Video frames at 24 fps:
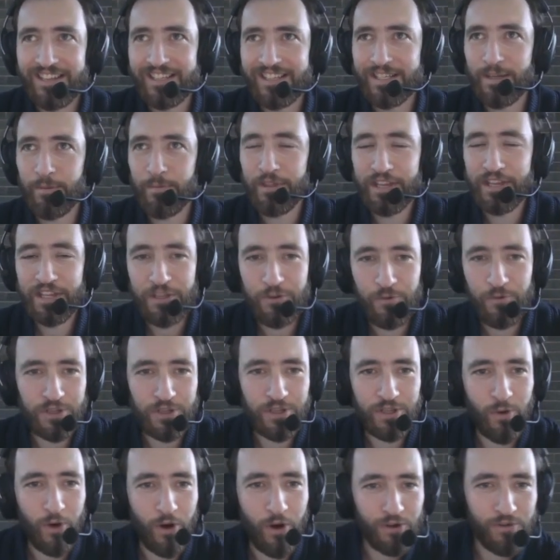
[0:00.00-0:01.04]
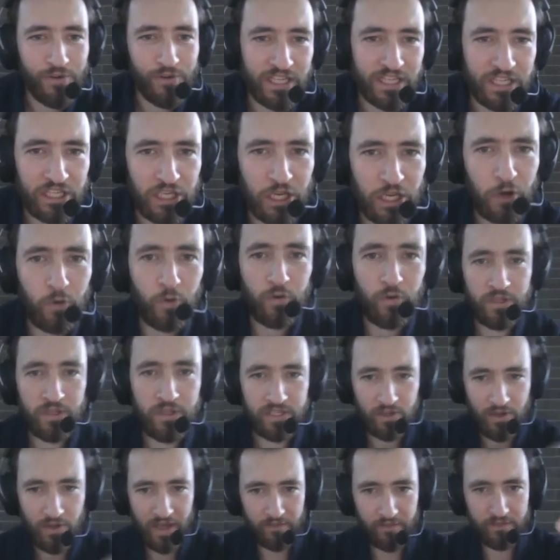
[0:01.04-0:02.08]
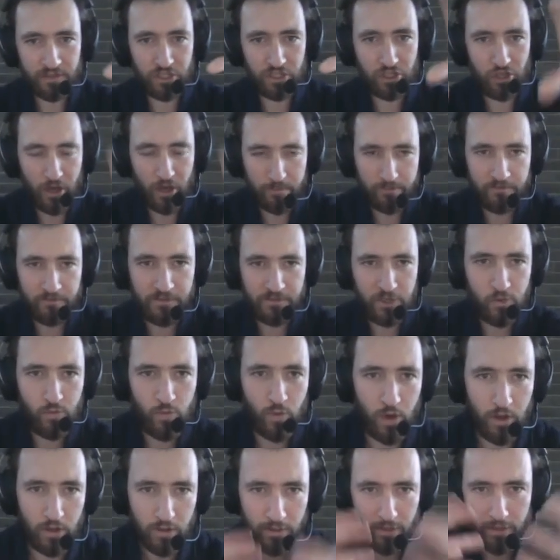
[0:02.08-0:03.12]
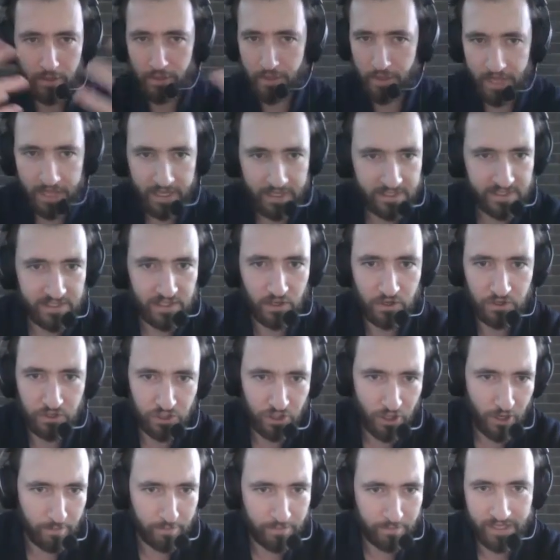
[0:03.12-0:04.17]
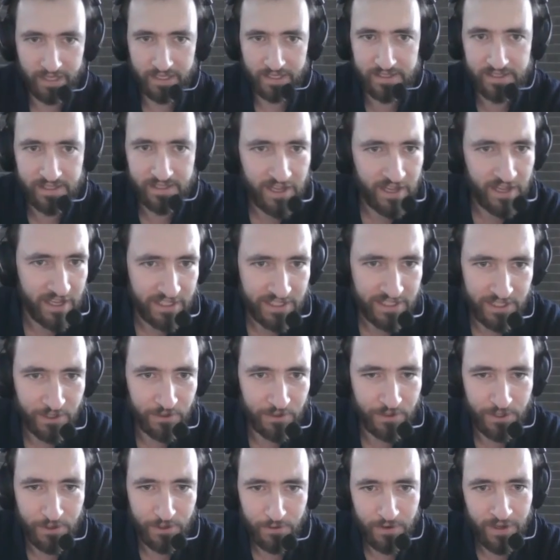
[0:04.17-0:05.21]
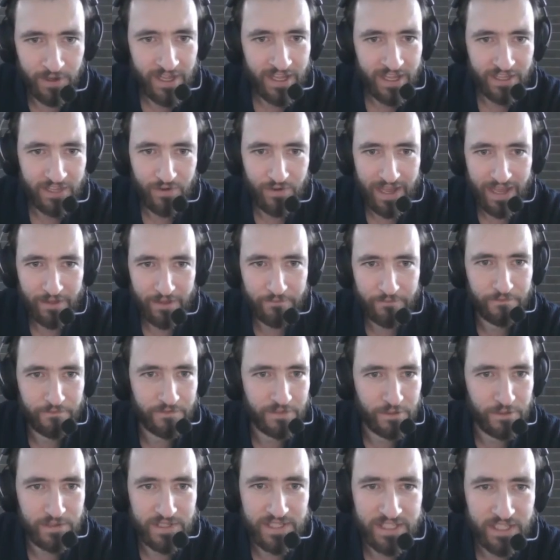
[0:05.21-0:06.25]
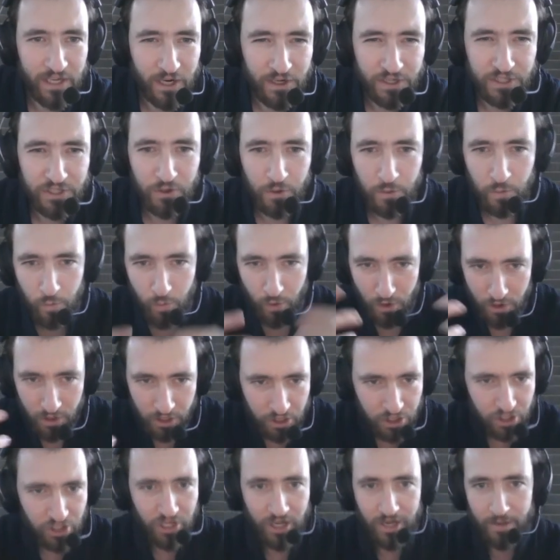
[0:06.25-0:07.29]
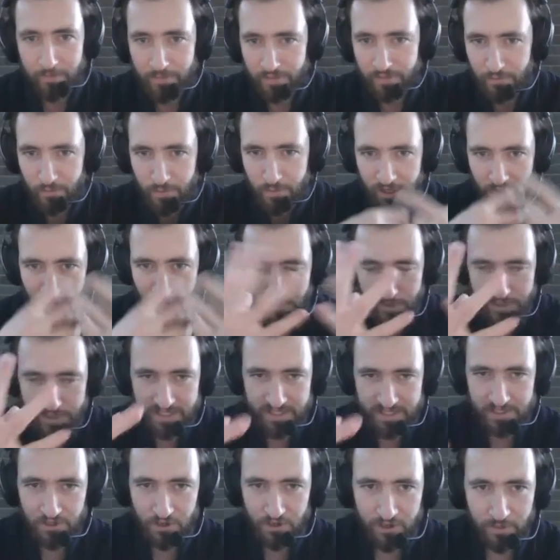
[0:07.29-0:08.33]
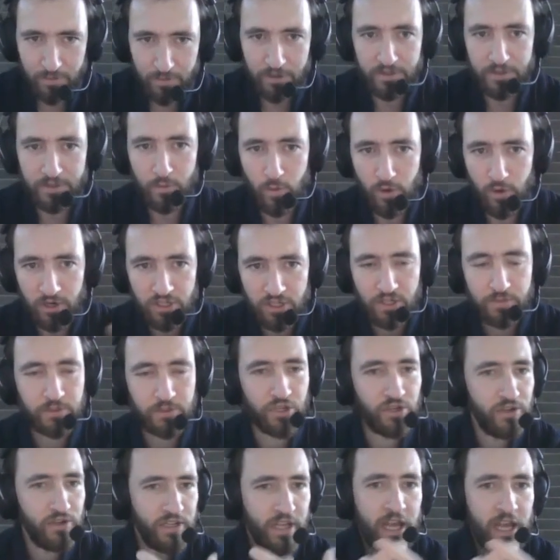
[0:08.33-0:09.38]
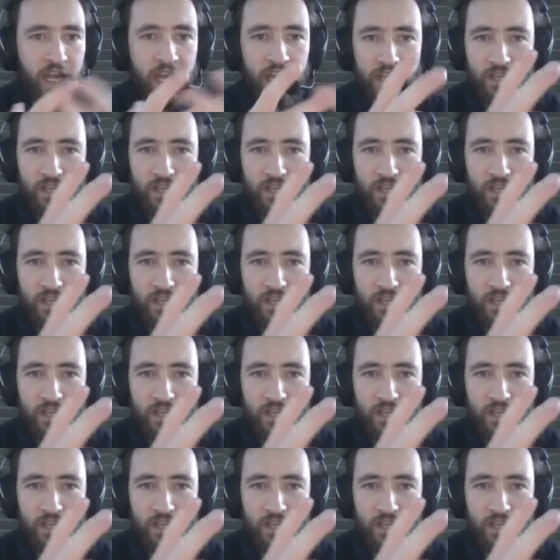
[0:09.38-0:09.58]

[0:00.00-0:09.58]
something you already know. You have a top view on things, on topics. So you start your workshop. We always talk about the workshop journey.